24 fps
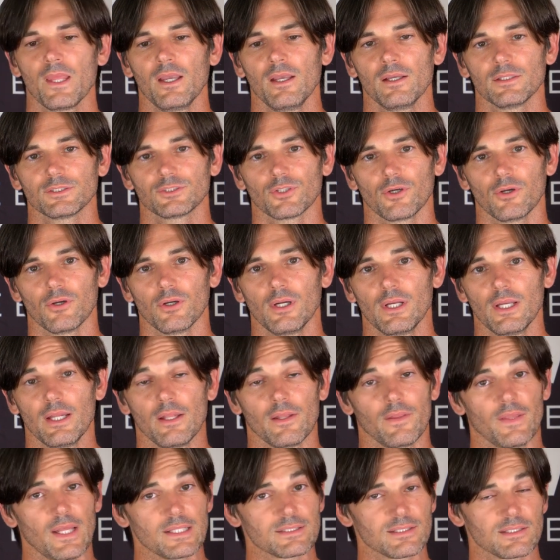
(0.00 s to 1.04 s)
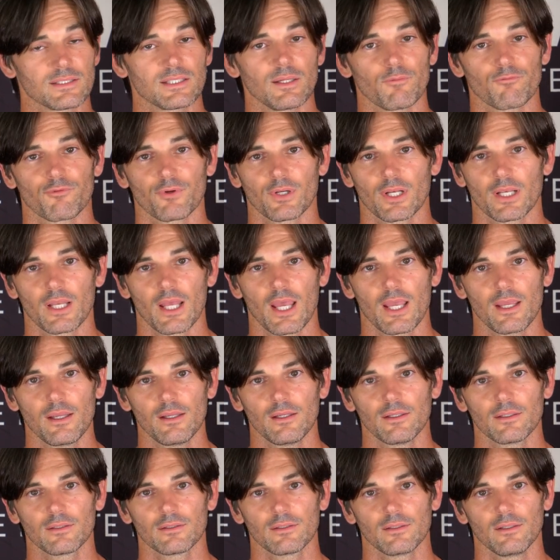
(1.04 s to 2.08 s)
So that's a tip for
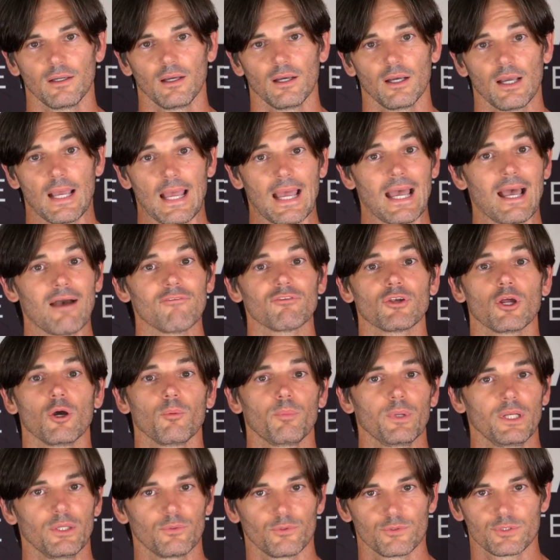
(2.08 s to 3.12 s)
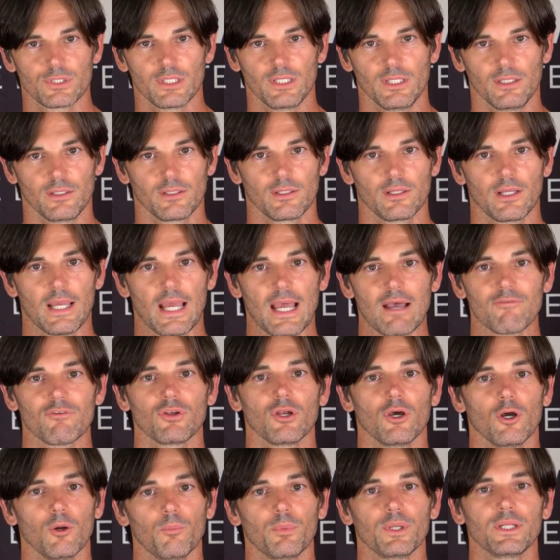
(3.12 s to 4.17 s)
today. Have an opening routine, have
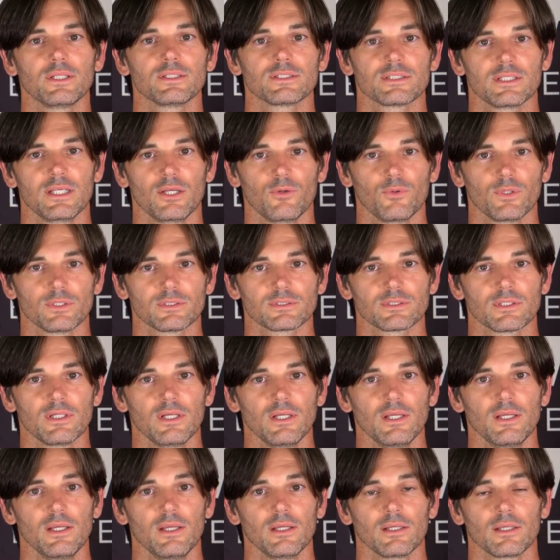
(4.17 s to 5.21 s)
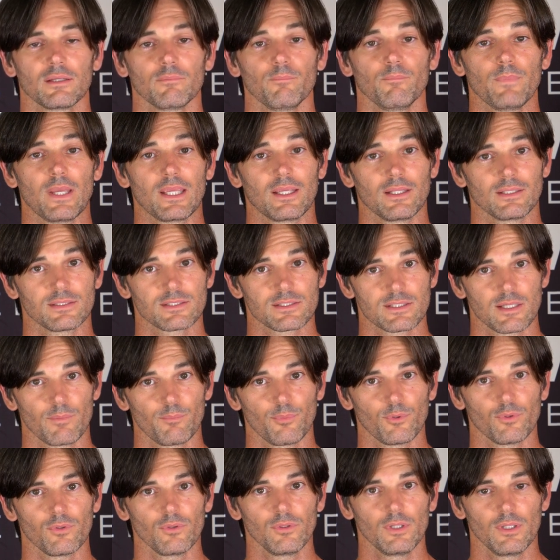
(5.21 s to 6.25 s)
an opening sequence, make it
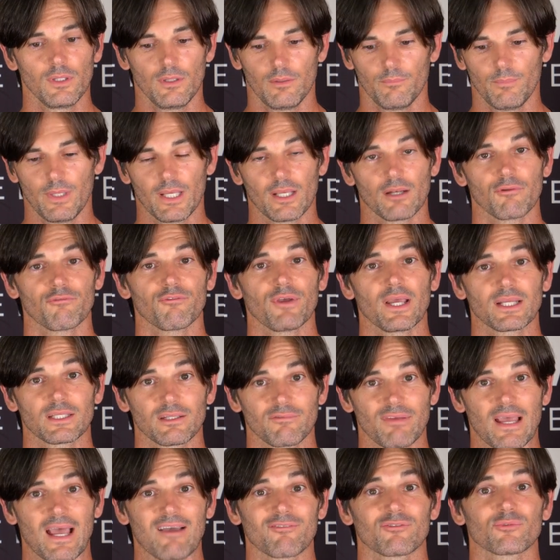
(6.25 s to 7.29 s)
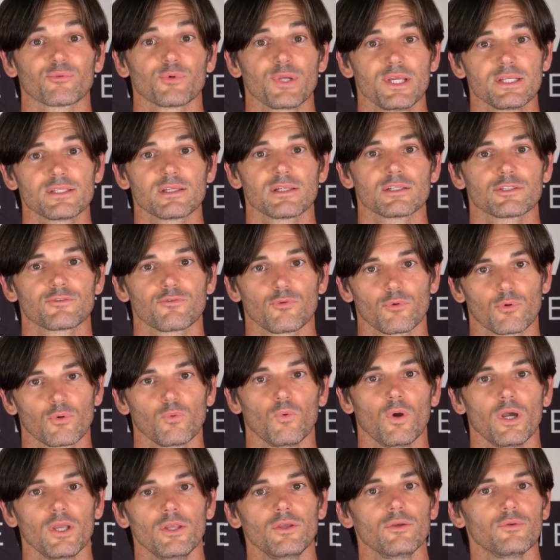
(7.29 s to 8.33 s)
simple, make it effective, have reasons for
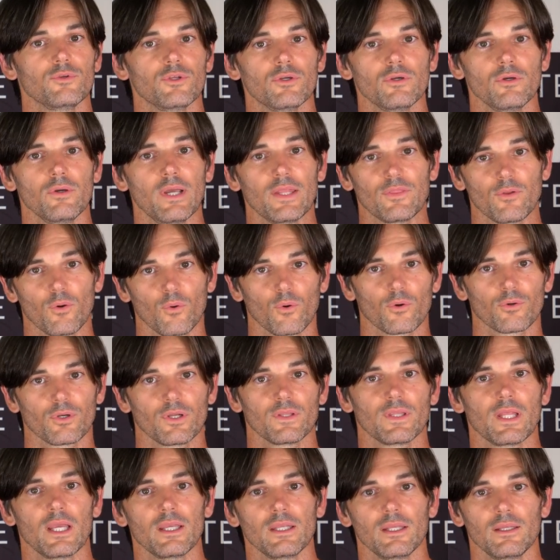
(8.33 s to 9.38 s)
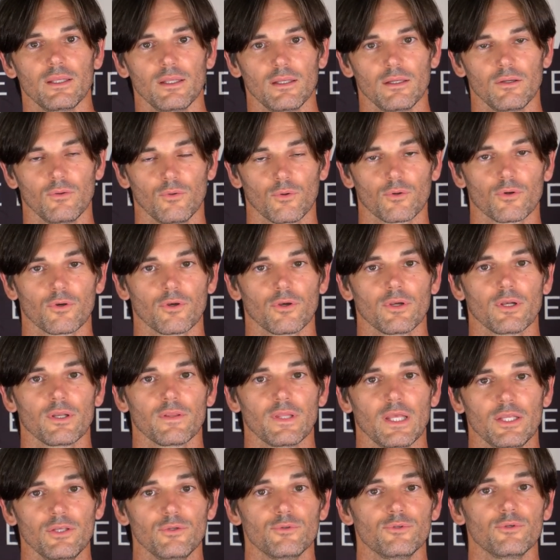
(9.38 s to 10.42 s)
what you do and the order
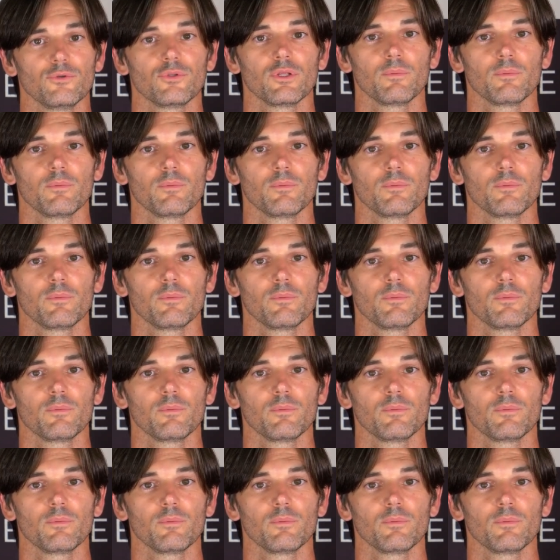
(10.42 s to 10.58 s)
that you do